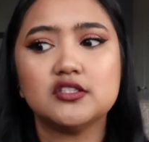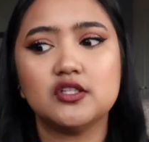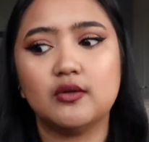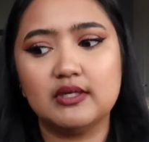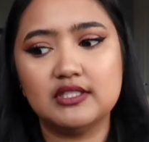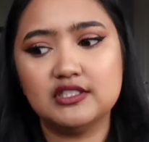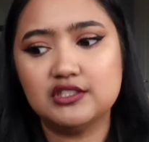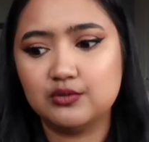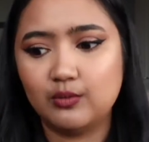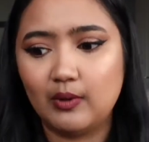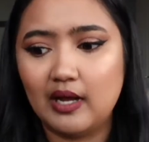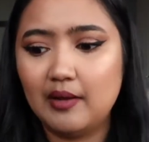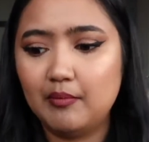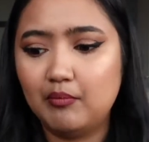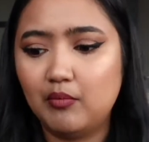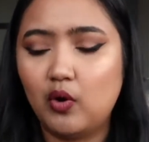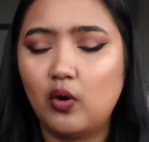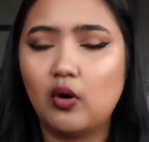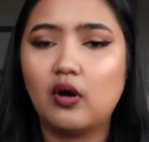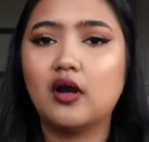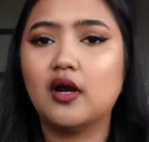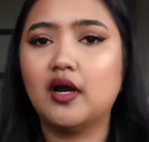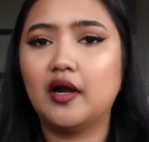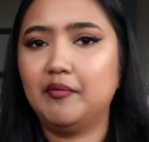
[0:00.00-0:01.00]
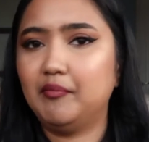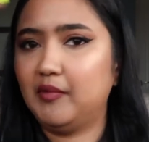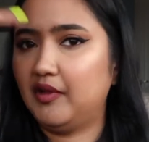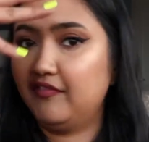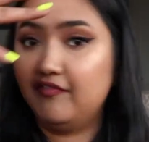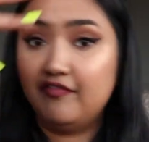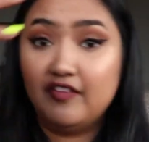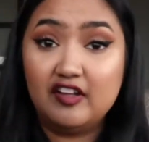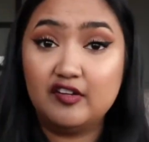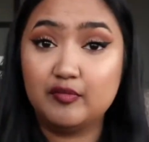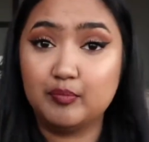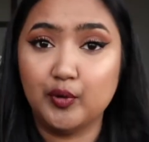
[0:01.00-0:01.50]
so I sweat more and my
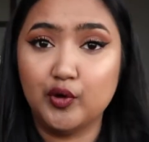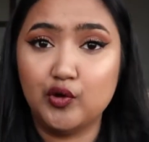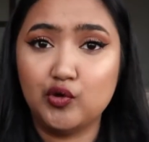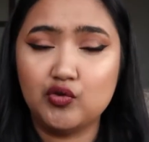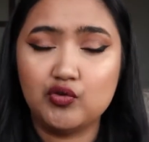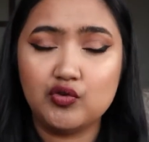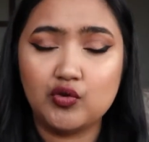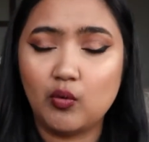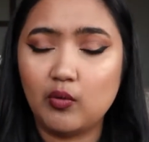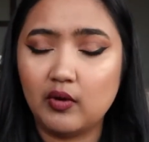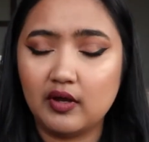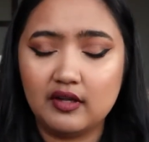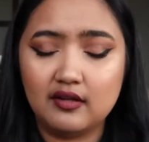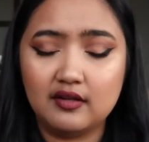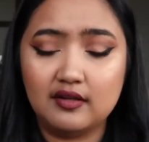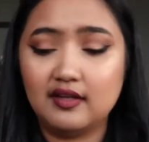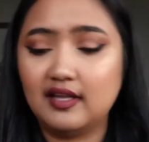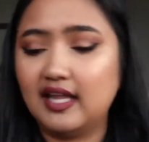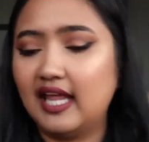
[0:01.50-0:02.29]
face produce oil.